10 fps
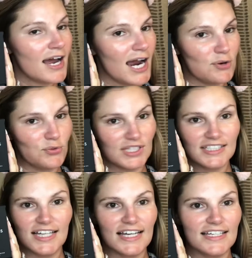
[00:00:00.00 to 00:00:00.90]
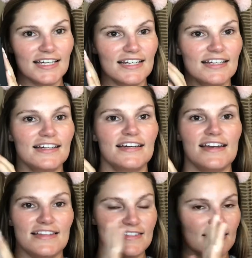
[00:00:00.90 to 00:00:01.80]
I really like it.
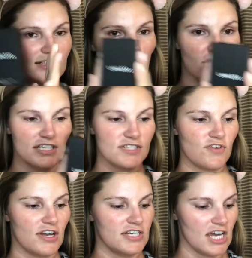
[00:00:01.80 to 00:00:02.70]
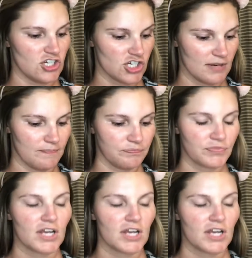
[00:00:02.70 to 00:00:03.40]
It's the Lawless foundation.